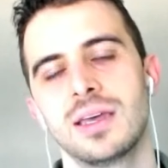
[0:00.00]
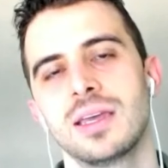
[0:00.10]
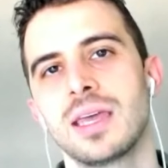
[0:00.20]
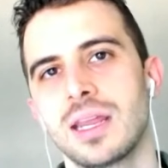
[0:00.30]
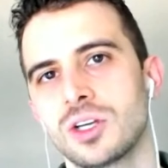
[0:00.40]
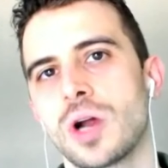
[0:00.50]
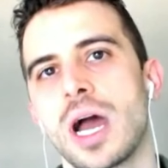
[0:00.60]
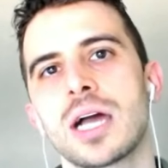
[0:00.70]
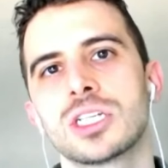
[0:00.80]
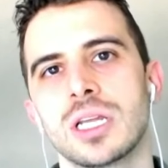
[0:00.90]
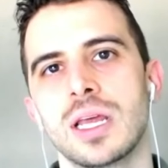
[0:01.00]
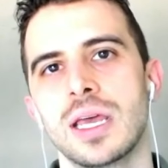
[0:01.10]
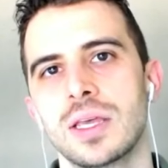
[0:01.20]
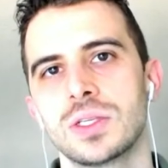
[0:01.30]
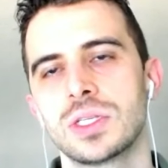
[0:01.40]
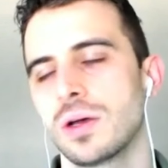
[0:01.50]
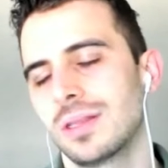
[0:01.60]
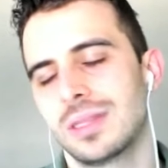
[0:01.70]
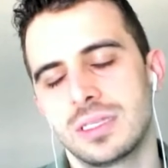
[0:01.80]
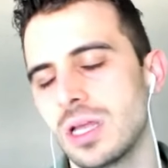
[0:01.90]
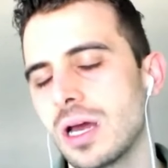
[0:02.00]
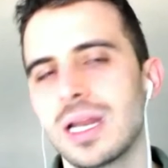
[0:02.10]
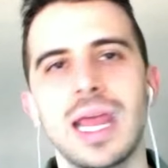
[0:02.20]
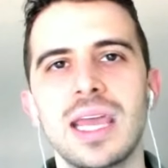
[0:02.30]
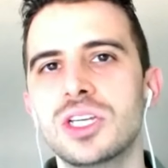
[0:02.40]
getting traction. So it's not an age